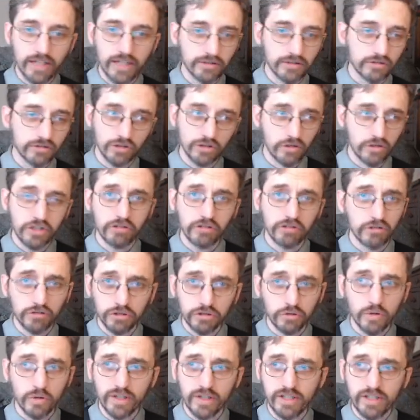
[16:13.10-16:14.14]
go to your local
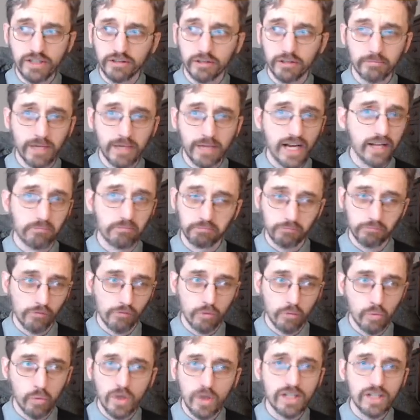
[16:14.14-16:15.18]
coin dealer, buy
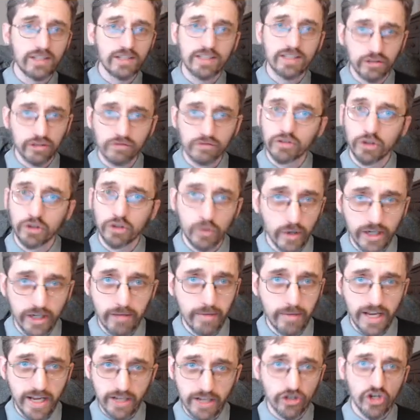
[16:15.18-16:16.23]
1 silver coin a
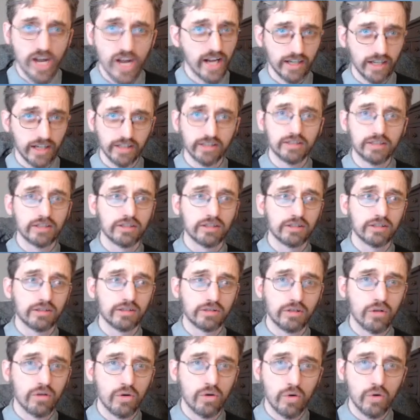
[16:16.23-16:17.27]
paycheck,
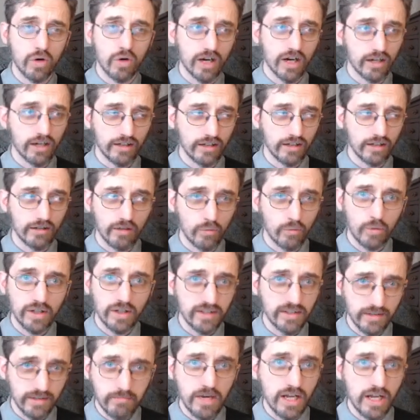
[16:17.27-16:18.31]
or once
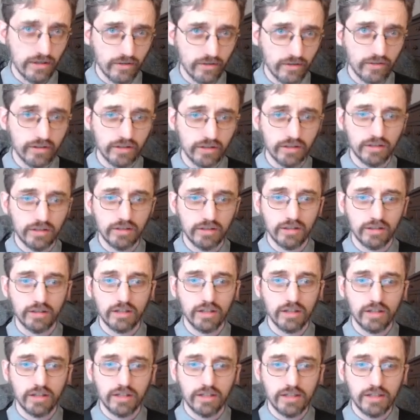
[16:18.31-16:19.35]
a month.
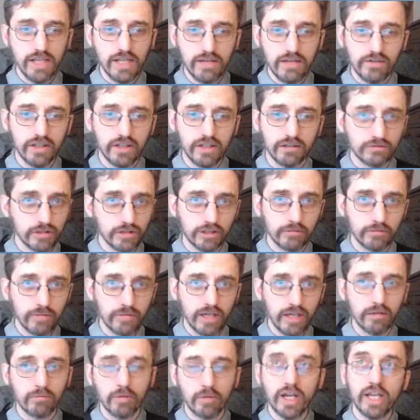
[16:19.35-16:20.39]
Even a little bit.
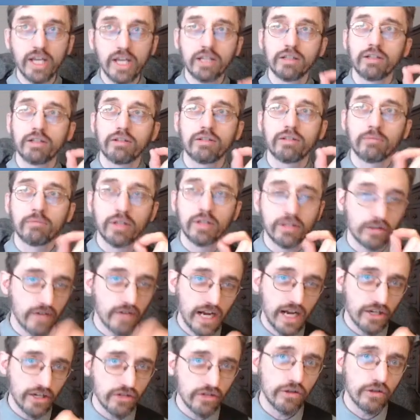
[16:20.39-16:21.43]
When the
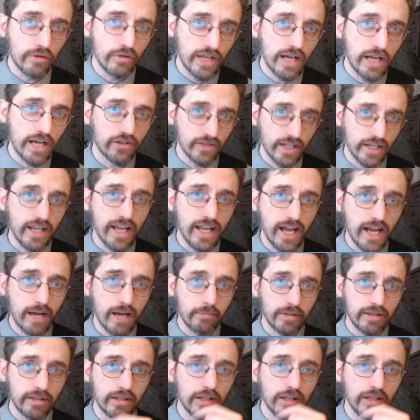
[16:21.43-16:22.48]
crash of 2008 happened,